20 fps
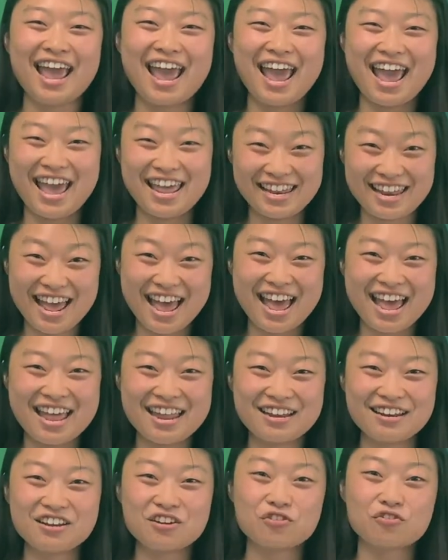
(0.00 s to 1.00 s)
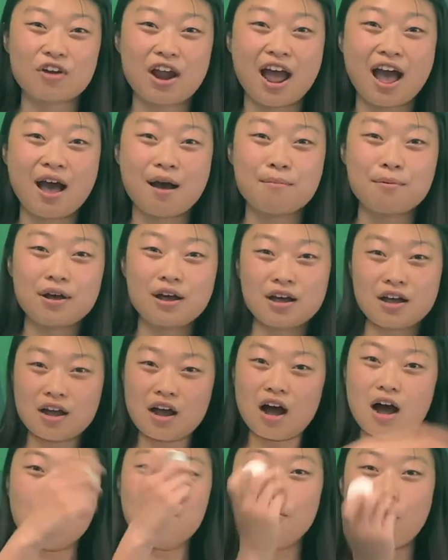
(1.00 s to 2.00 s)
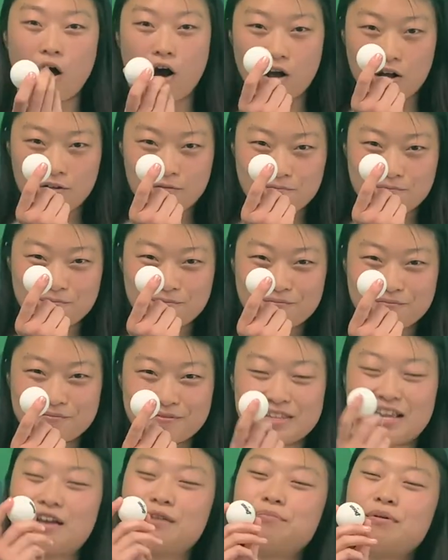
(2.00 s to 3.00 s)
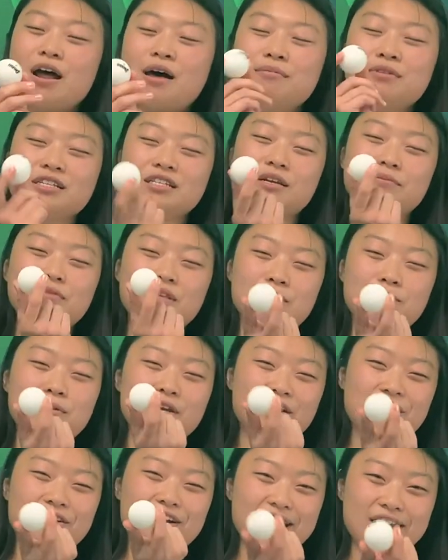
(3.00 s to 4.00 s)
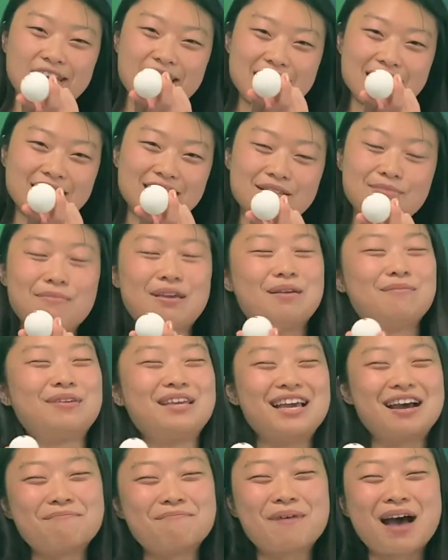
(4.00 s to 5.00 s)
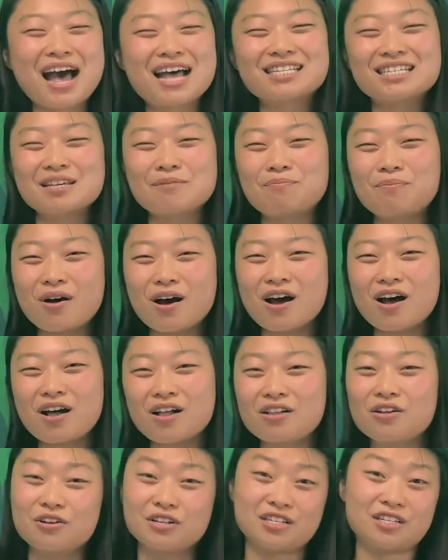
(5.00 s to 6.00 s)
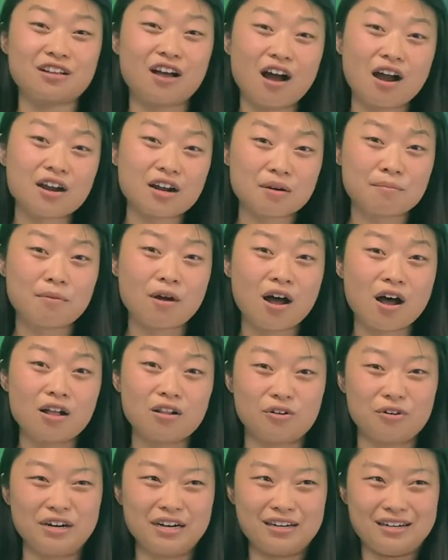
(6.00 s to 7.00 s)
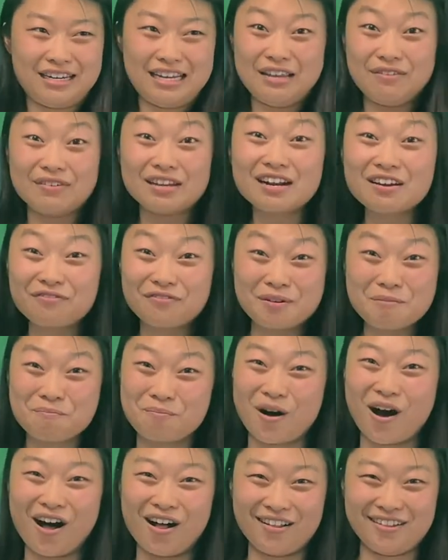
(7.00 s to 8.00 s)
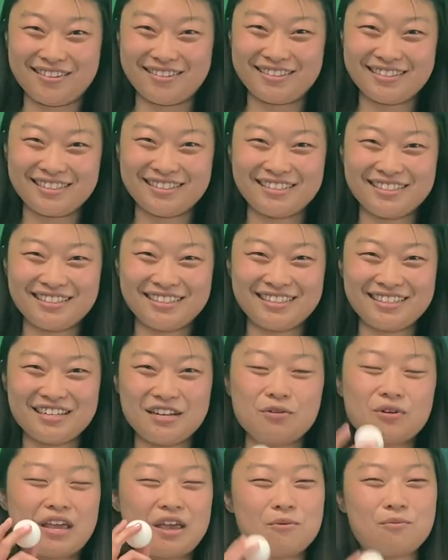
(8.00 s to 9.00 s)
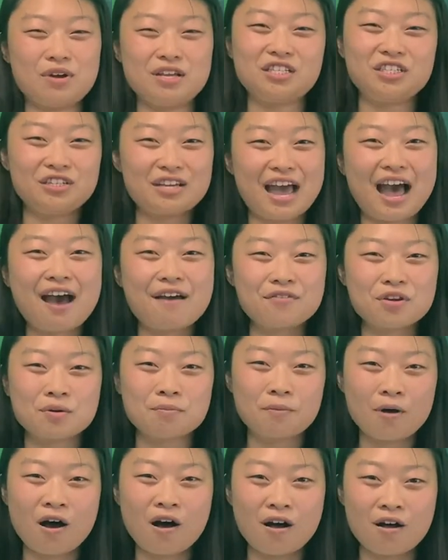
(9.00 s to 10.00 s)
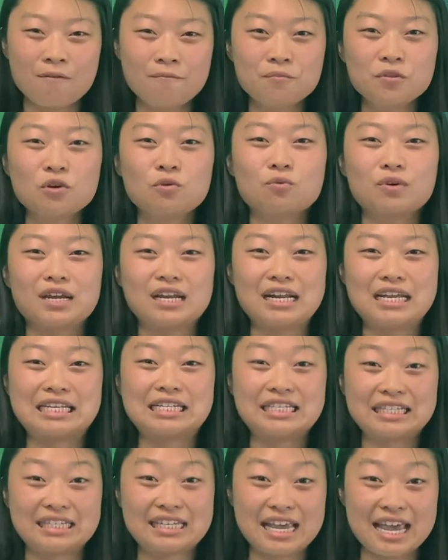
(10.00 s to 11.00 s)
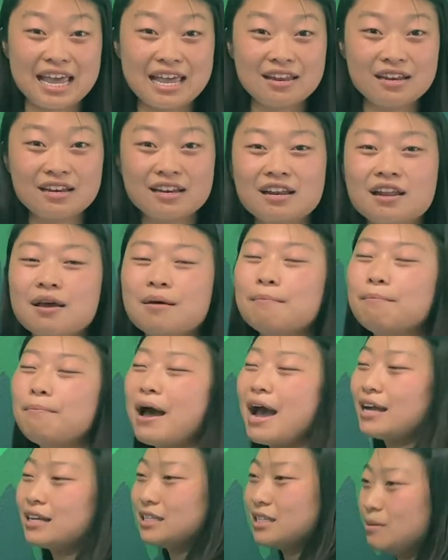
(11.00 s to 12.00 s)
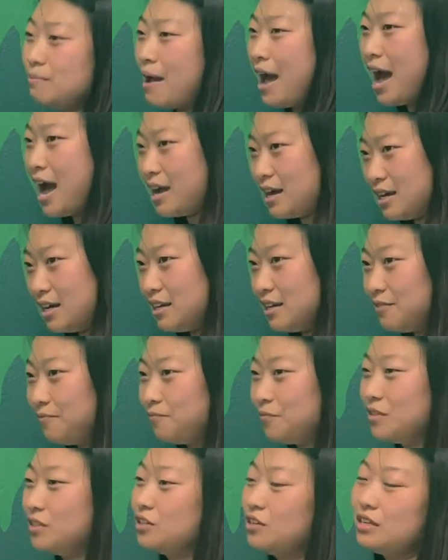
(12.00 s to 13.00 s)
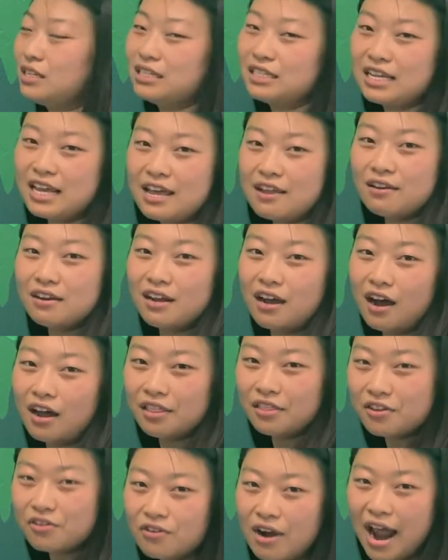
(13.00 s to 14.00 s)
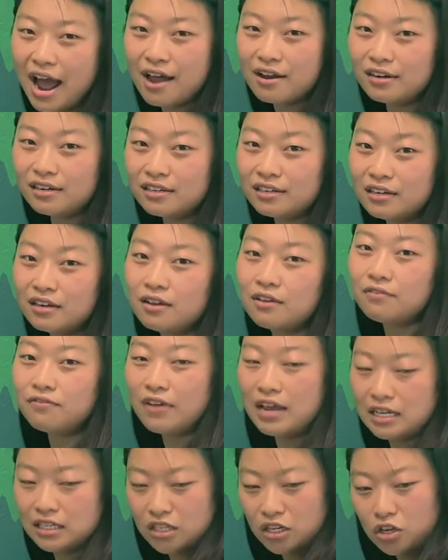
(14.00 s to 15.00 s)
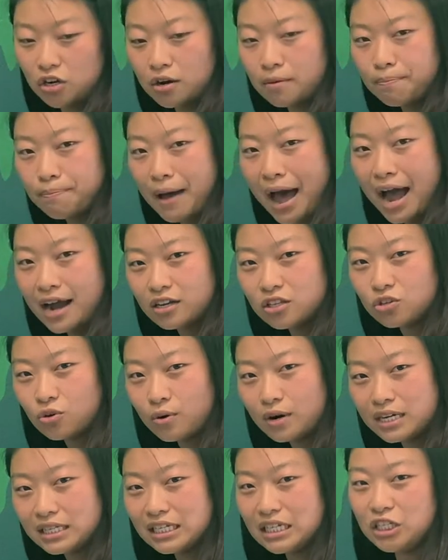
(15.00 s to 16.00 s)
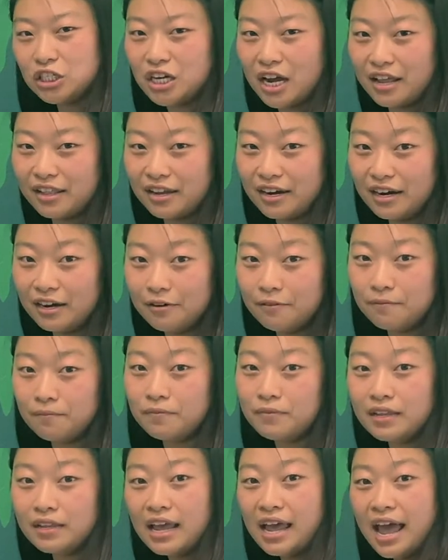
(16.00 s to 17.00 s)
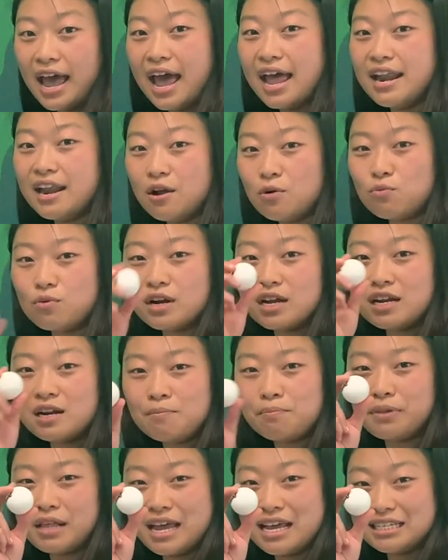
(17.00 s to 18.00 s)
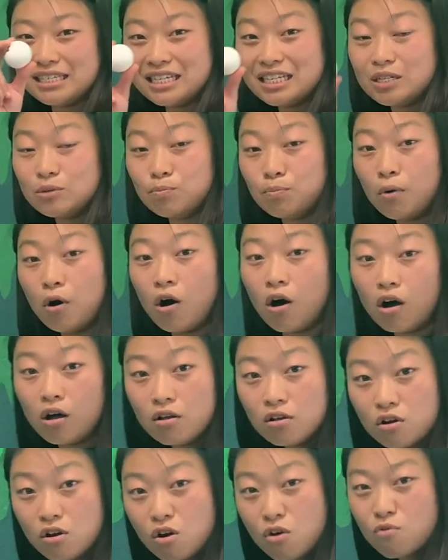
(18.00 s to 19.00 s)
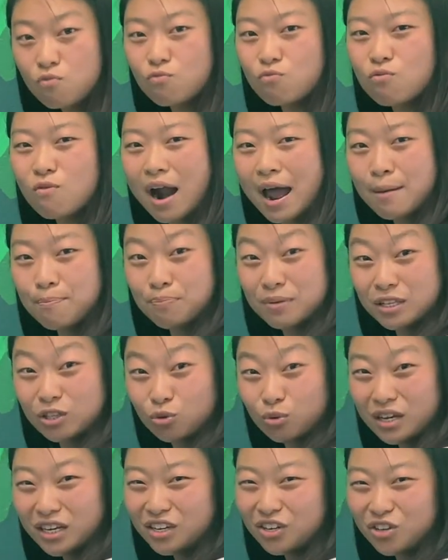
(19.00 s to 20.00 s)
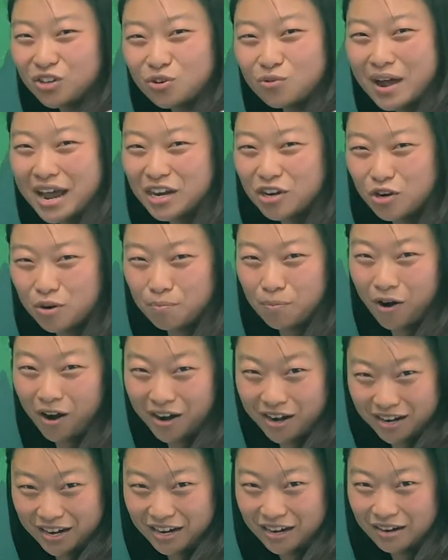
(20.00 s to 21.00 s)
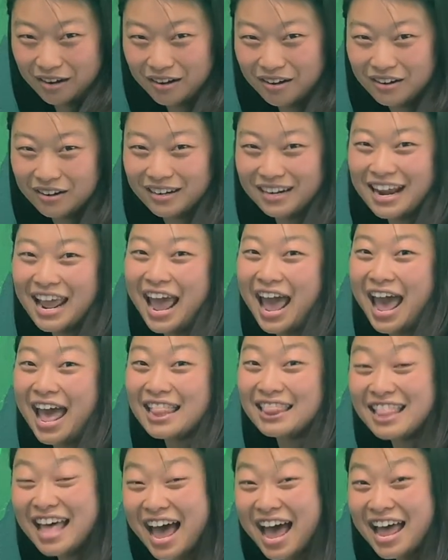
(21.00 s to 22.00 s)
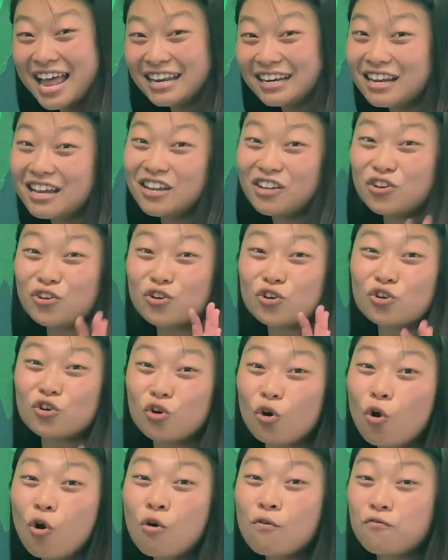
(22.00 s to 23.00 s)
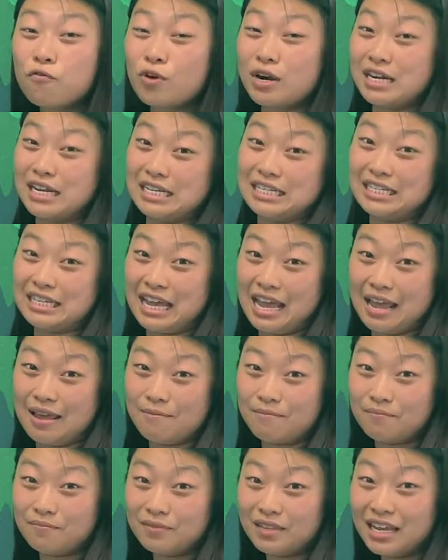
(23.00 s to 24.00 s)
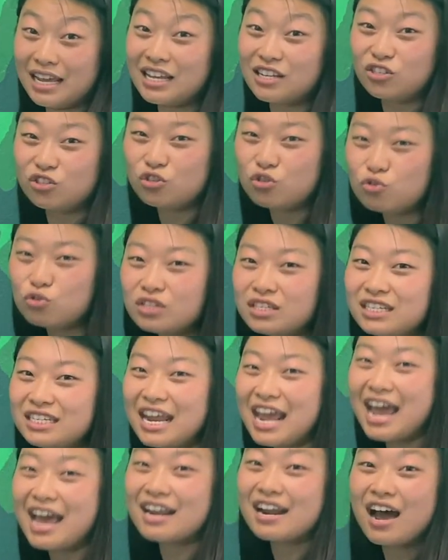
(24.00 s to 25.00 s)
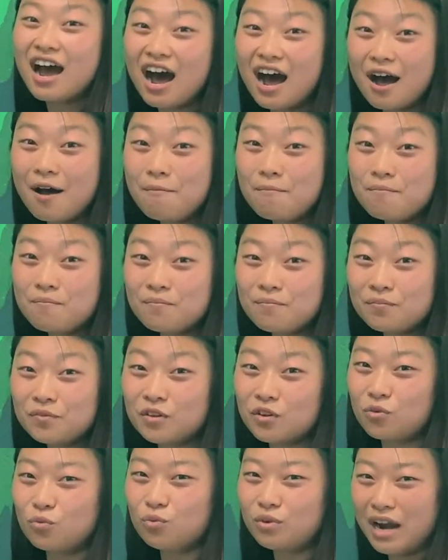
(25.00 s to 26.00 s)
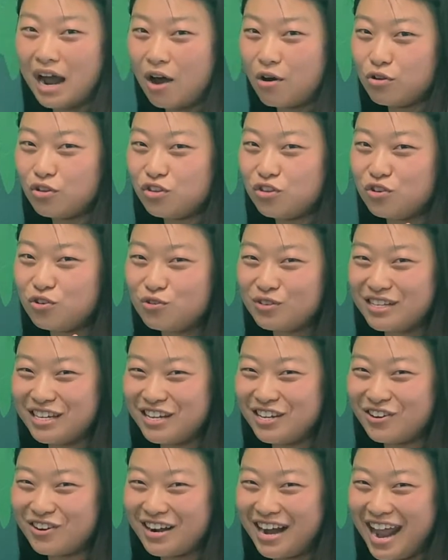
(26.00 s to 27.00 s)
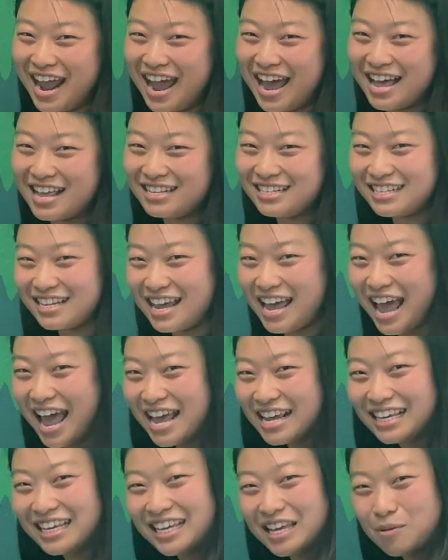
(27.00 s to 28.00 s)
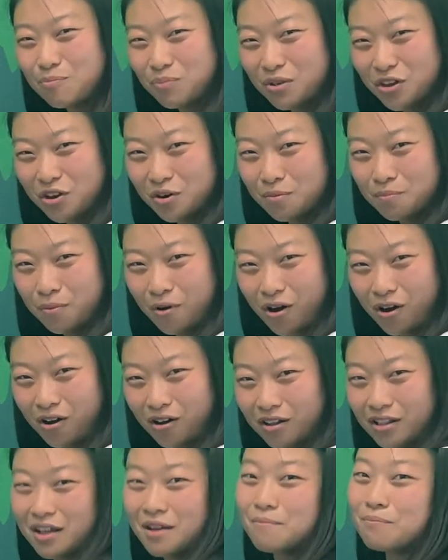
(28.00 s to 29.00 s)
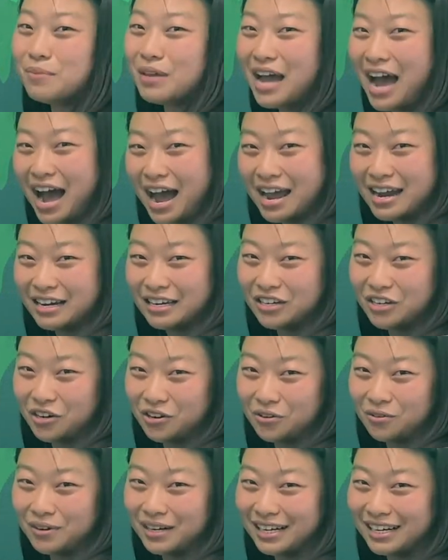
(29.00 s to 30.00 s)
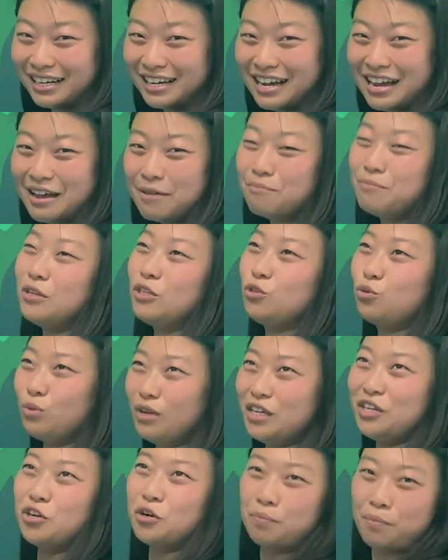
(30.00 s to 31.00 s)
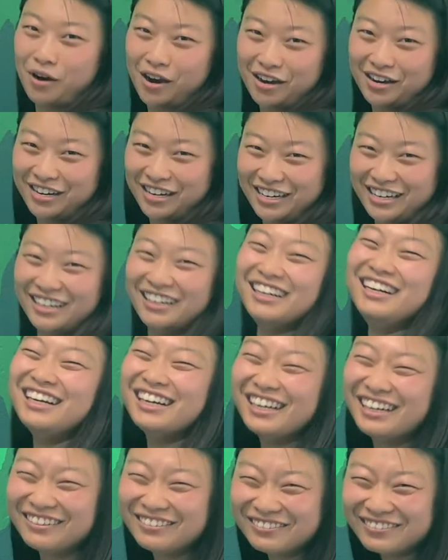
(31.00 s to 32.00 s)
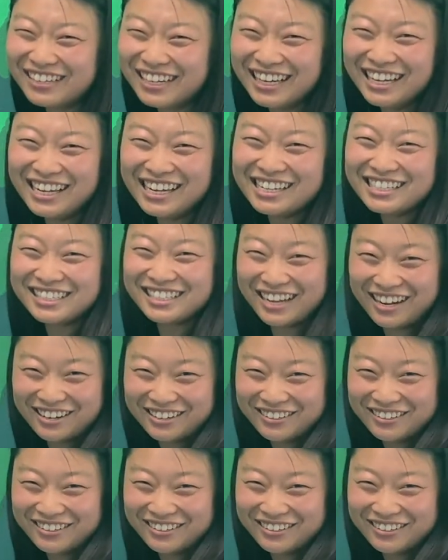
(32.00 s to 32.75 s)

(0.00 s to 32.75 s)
And then grab a ball. Now, probably something bigger than this. Maybe basketball, a soccer ball, or even a football. Okay, once you have your ball, we're gonna sit back to back. So sit on the ground, facing your back towards each other, and then we're gonna place this ball right between you and your partner. And then your goal for this game is to stand up without using your hands and keeping your ball behind you, between your partner. So,